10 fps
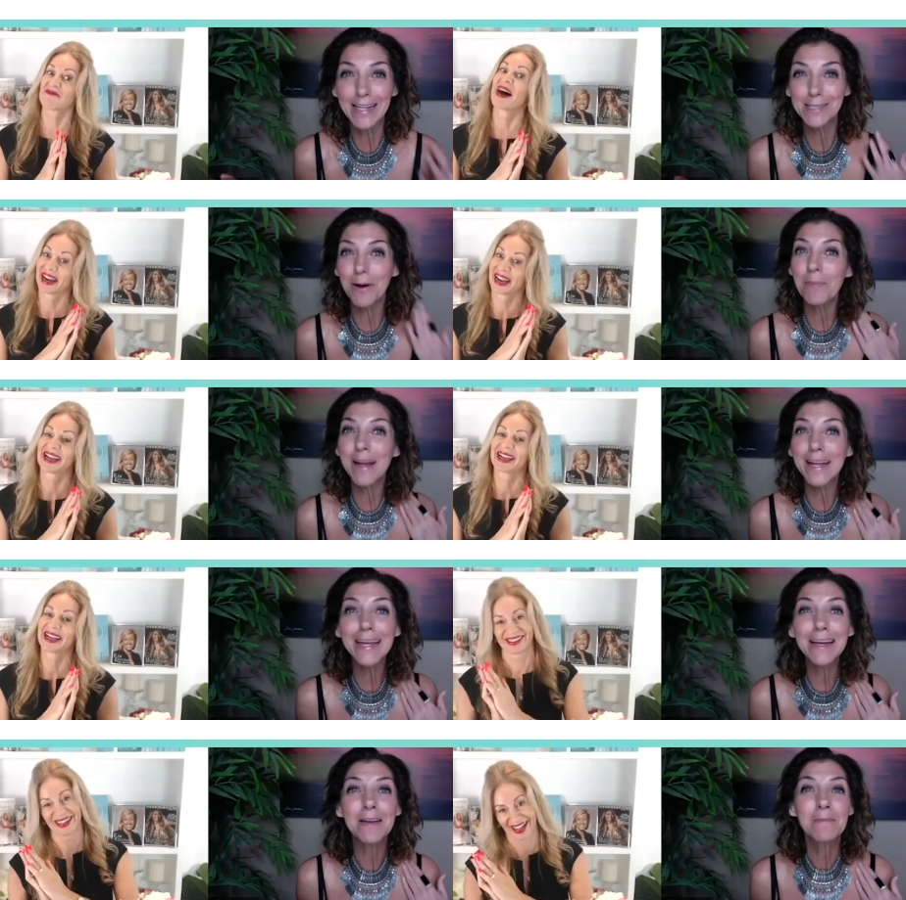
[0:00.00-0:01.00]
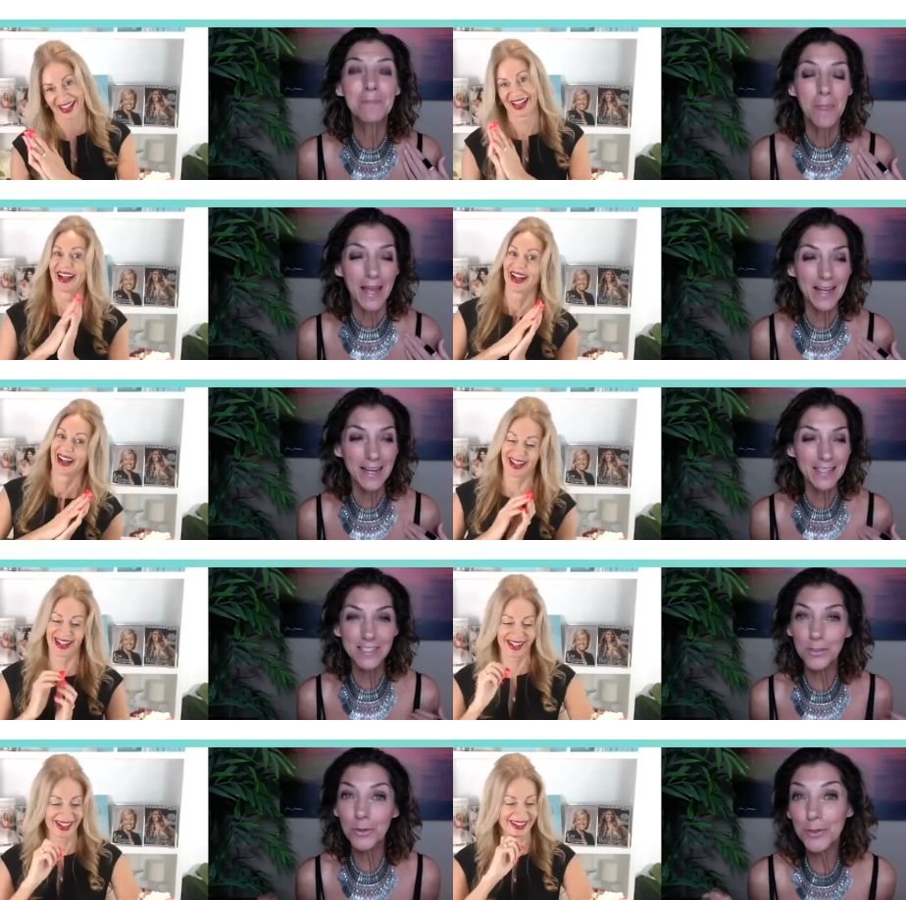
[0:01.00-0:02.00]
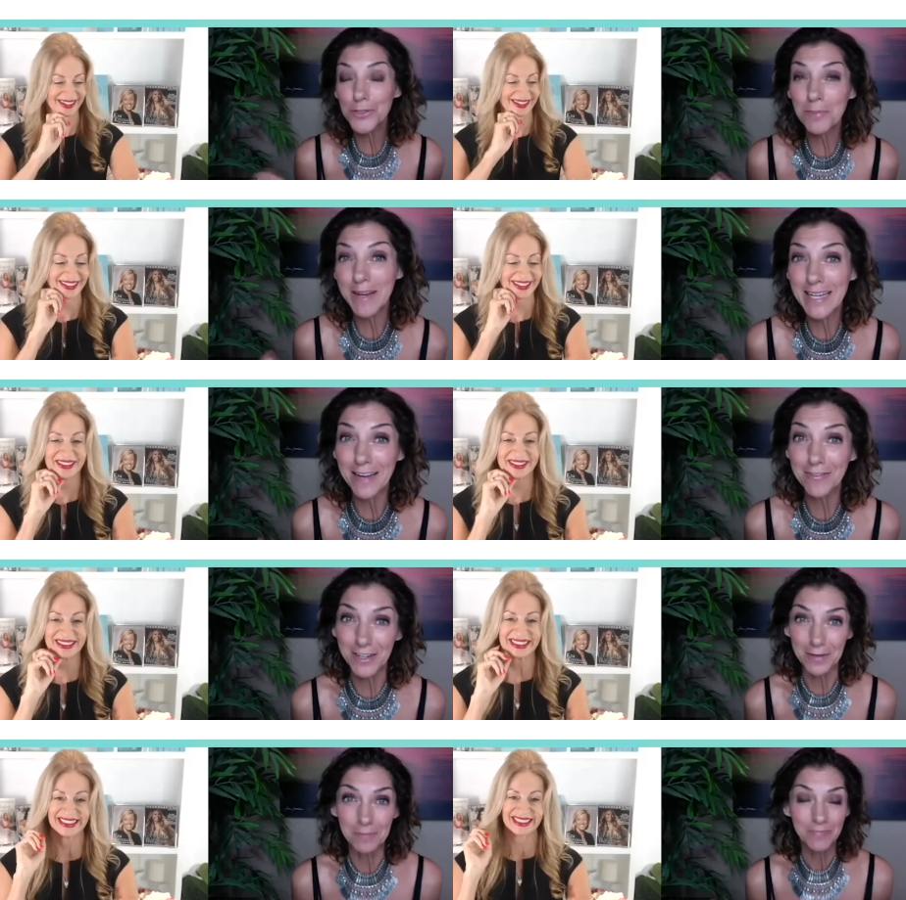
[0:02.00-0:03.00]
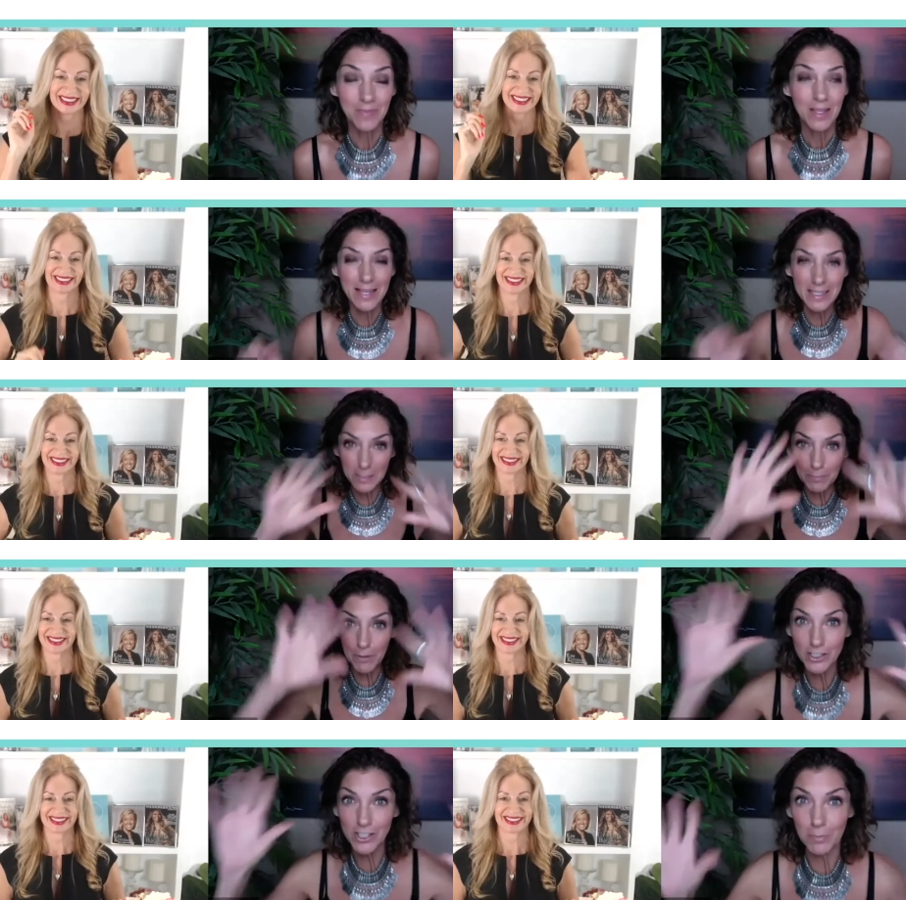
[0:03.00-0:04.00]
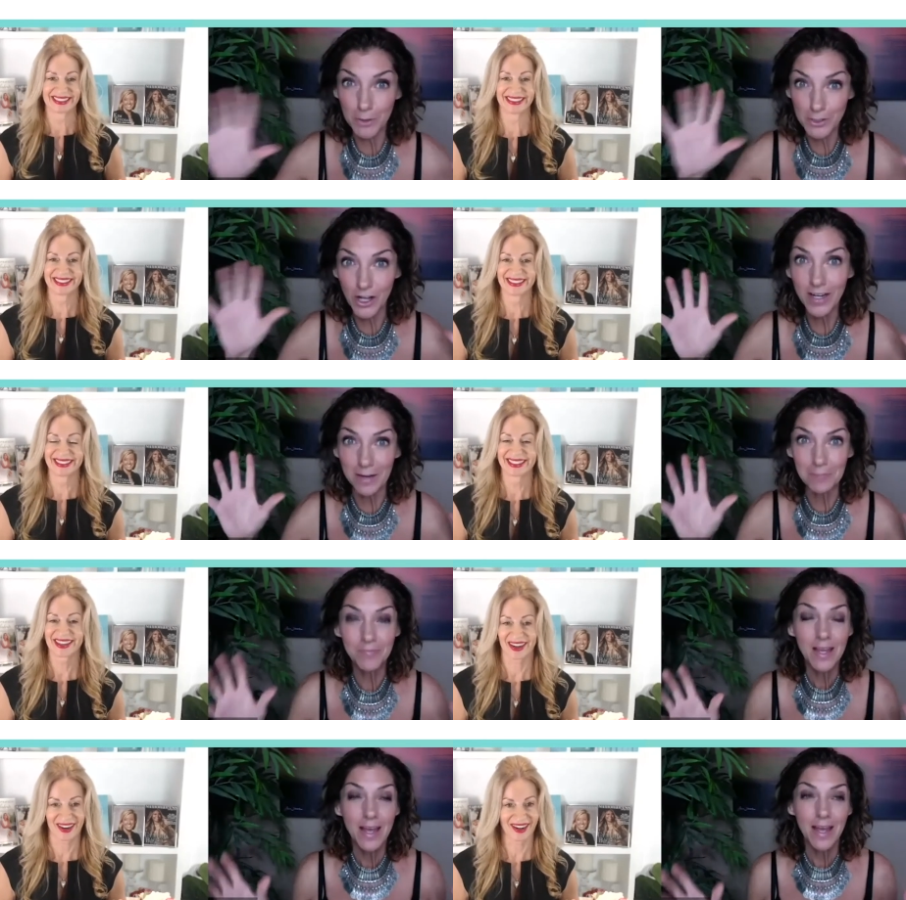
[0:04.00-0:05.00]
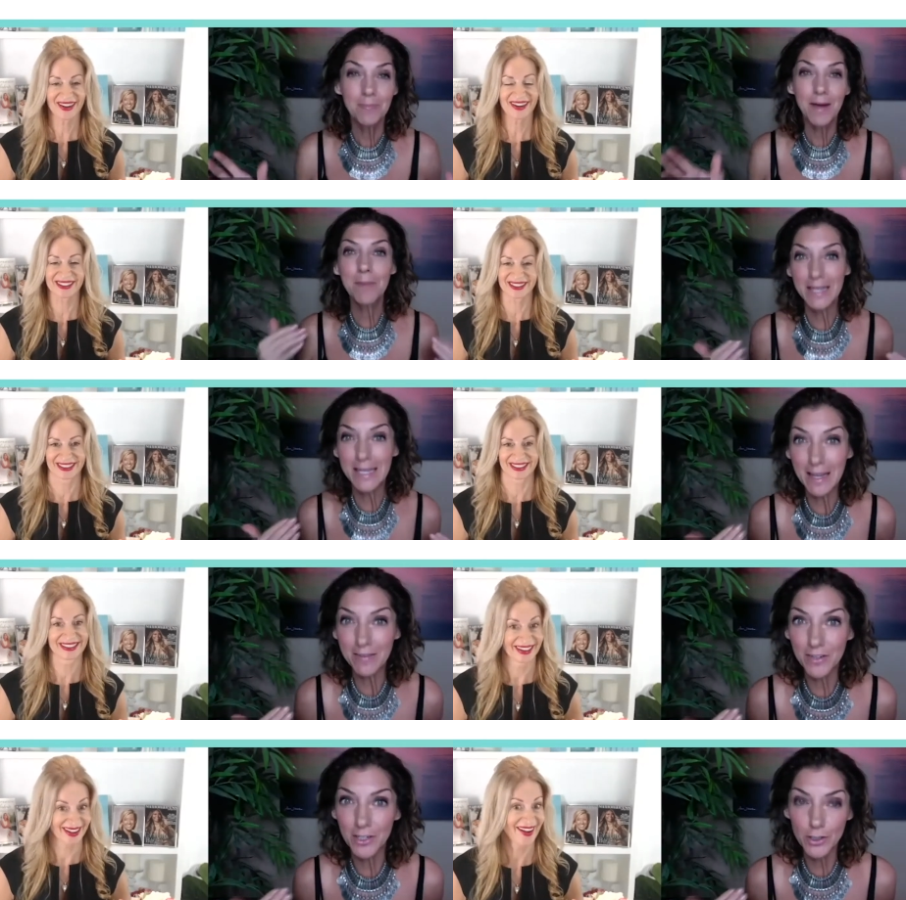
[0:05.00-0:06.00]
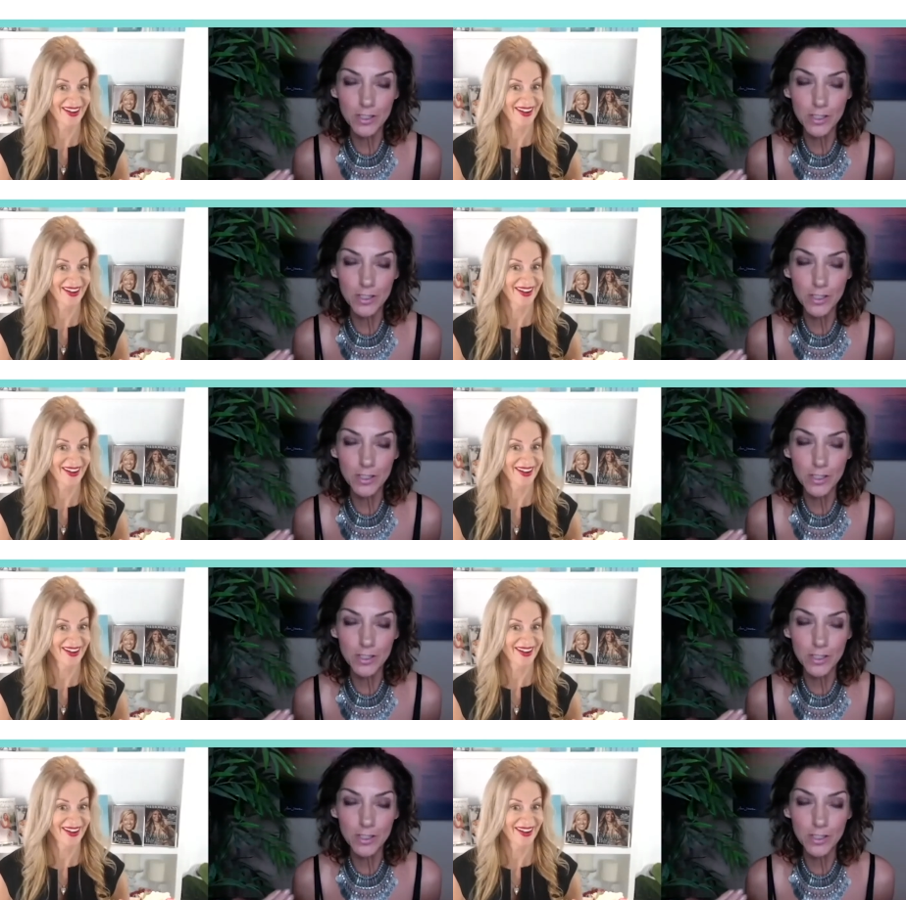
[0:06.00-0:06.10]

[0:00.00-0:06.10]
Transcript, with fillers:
Speaker 1: about money, and I said, so who's your money lover? Like it's a persona. And my money lover used to